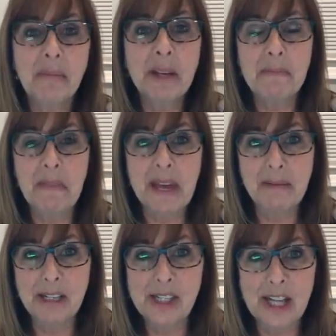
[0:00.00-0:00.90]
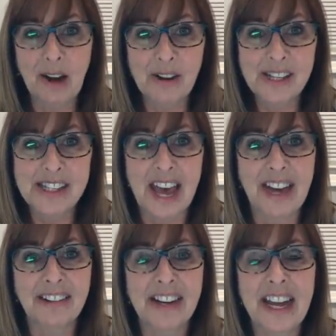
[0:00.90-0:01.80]
family baby shower
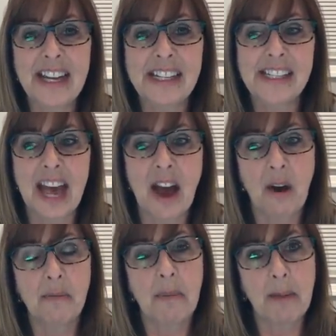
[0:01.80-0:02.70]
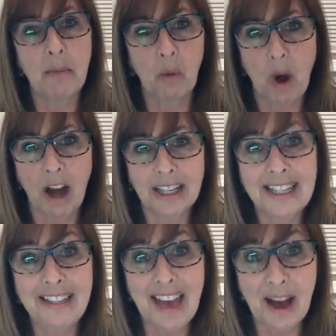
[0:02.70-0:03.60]
Saturday down by
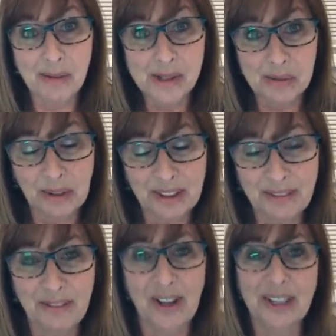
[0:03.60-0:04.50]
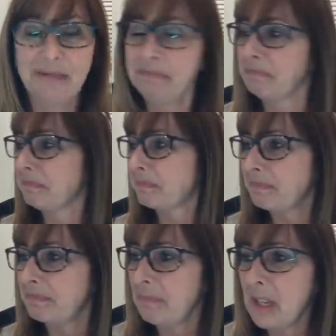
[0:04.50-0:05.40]
Milwaukee. That was really fun.
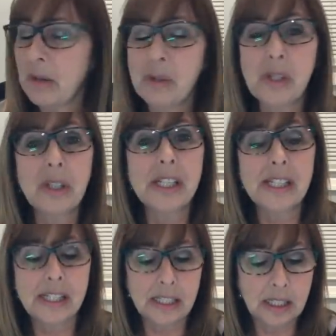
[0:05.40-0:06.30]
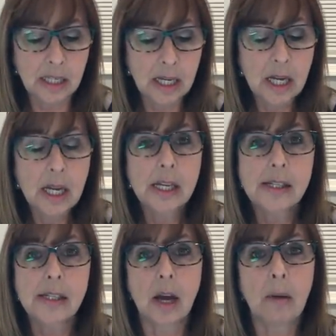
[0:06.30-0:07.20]
It was good to see
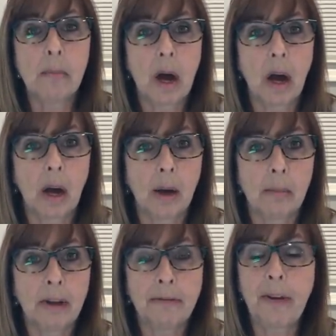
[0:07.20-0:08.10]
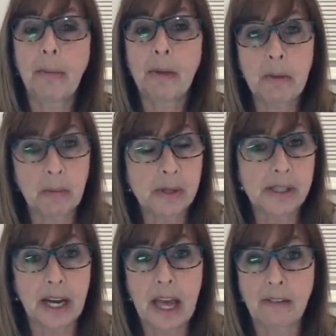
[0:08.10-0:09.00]
some um, family members
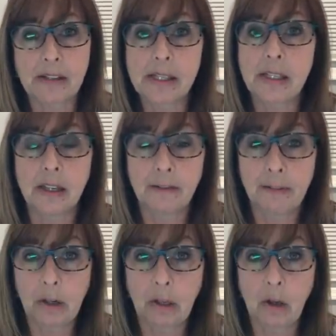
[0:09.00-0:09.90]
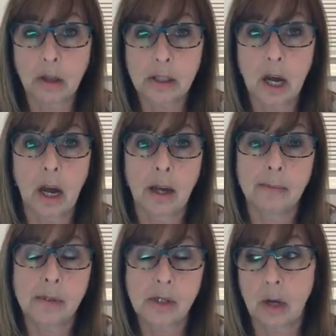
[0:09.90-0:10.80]
that I haven't seen in a very long
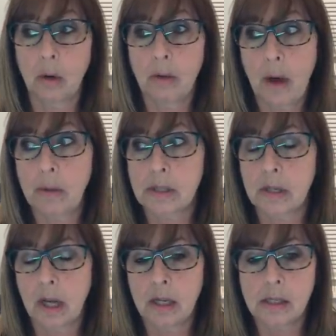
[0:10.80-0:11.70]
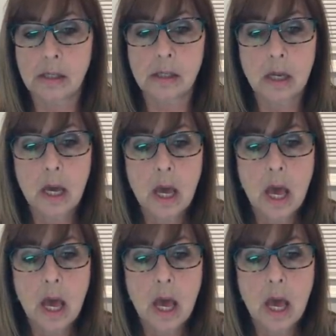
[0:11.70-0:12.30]
time, so that was nice.